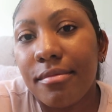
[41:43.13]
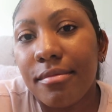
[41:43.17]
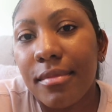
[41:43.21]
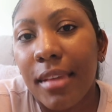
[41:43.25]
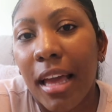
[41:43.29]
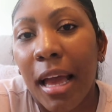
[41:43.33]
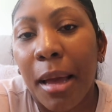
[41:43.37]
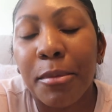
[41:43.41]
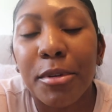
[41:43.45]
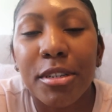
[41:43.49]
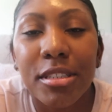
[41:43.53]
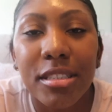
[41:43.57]

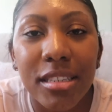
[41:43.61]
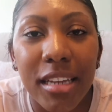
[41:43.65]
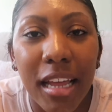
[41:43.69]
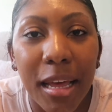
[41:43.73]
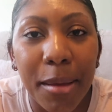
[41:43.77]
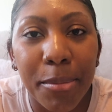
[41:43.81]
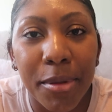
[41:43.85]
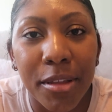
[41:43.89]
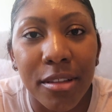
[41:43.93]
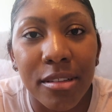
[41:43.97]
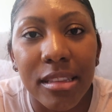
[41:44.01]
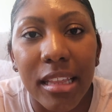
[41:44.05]
I'm just
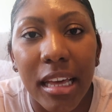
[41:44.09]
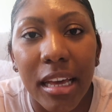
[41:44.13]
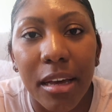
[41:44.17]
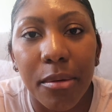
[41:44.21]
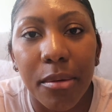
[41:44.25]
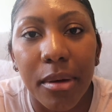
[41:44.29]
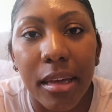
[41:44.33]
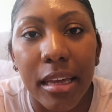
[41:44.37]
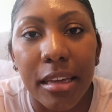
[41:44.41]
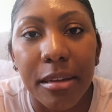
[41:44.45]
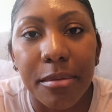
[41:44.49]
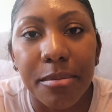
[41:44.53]
not built that
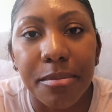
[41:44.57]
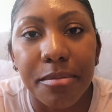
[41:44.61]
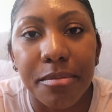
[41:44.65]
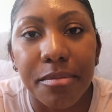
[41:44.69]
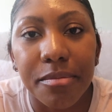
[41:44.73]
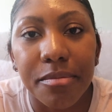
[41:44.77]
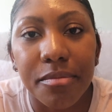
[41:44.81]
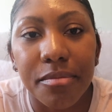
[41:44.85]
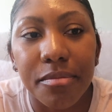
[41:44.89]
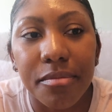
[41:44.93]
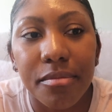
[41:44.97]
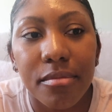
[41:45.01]
way.
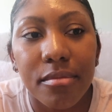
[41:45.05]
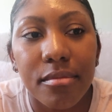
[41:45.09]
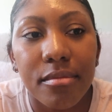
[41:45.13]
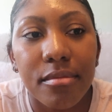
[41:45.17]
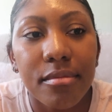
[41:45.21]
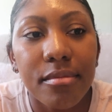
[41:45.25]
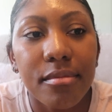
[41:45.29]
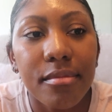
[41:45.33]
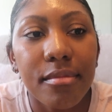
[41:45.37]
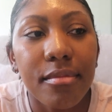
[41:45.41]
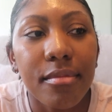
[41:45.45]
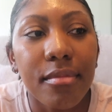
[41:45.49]

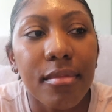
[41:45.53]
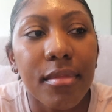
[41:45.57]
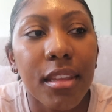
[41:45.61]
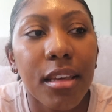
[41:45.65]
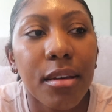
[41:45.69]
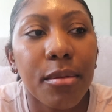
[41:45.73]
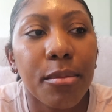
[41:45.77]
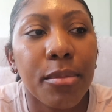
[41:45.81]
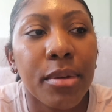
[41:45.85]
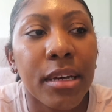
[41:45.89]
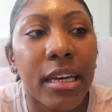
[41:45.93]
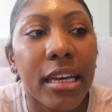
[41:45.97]

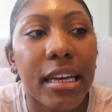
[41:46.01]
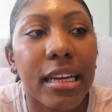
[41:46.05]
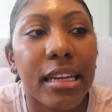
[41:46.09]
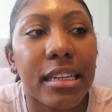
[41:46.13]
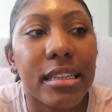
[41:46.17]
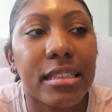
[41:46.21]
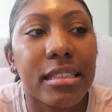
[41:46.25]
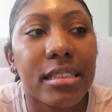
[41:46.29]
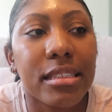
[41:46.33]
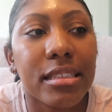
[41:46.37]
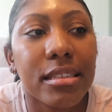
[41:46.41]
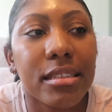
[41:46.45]

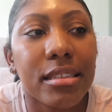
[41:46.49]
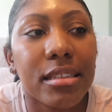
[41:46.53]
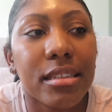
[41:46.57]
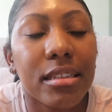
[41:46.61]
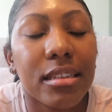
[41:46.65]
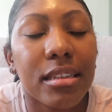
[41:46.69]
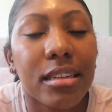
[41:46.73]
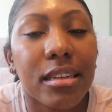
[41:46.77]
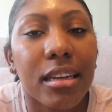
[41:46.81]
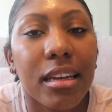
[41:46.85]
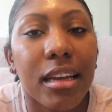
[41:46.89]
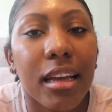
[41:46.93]
But
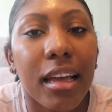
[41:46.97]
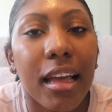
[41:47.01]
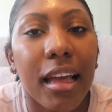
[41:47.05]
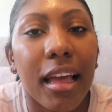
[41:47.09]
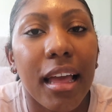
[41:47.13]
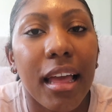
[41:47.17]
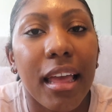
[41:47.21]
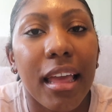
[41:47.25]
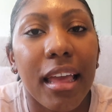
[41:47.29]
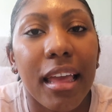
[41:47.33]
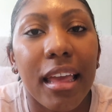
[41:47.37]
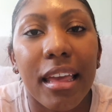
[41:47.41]

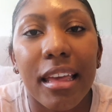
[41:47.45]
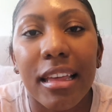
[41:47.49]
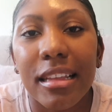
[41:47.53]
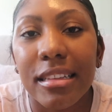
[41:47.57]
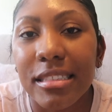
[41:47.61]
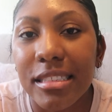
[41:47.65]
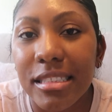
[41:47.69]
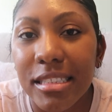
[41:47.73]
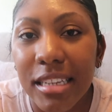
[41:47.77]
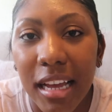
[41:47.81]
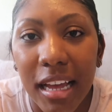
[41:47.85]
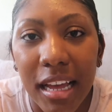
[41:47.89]

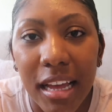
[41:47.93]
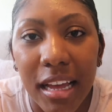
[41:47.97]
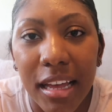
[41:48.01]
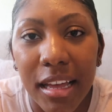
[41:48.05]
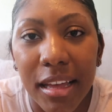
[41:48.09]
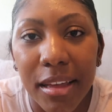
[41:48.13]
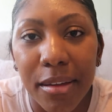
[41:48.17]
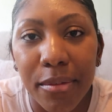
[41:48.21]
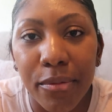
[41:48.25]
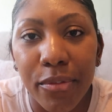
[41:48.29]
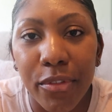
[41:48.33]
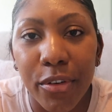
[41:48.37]
it's
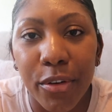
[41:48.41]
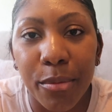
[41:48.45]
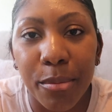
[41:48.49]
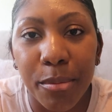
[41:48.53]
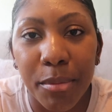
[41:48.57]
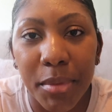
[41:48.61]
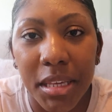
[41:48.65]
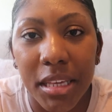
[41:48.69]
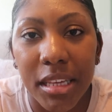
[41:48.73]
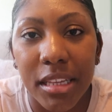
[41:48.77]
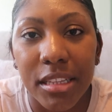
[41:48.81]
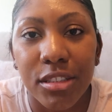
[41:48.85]
time for
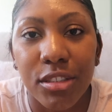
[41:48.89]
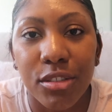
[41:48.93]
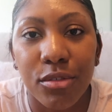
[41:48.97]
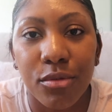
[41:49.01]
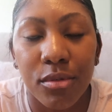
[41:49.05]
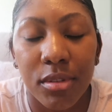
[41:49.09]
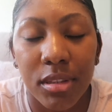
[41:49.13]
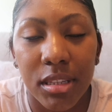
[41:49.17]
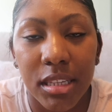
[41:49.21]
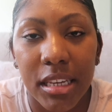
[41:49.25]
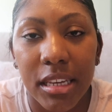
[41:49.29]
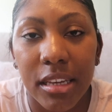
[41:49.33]
me
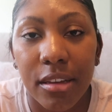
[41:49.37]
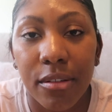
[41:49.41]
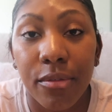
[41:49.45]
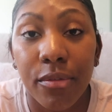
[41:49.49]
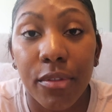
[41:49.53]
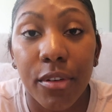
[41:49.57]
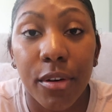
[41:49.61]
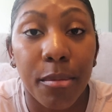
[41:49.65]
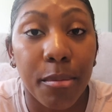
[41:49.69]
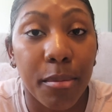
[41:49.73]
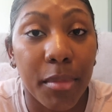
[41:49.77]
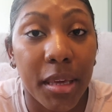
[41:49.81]
to live
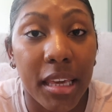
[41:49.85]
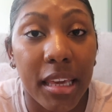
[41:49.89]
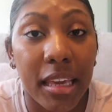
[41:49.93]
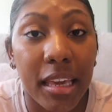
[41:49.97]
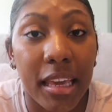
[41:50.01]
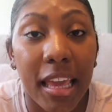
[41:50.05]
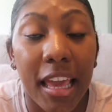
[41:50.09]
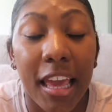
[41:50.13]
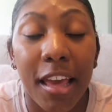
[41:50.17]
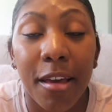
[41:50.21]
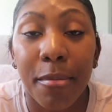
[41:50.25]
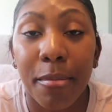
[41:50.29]
for
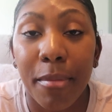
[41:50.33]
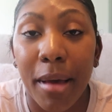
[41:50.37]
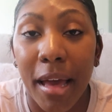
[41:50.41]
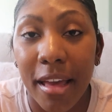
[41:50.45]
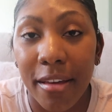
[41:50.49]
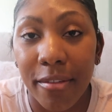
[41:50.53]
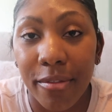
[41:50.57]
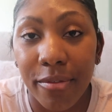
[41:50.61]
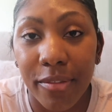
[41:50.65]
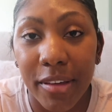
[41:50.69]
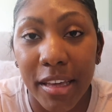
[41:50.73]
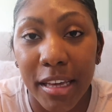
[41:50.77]
me and
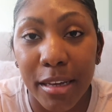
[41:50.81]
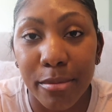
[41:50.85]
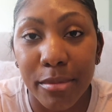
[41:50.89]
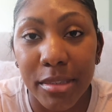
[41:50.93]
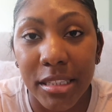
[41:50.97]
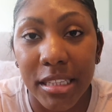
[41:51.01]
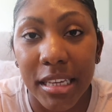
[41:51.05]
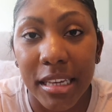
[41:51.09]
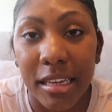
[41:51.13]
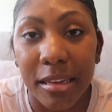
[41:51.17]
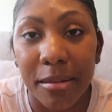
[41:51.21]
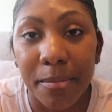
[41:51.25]
my
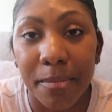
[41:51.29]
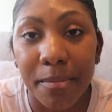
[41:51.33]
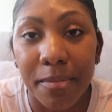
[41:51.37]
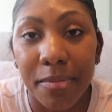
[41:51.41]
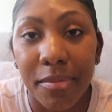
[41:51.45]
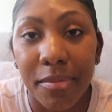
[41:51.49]
family.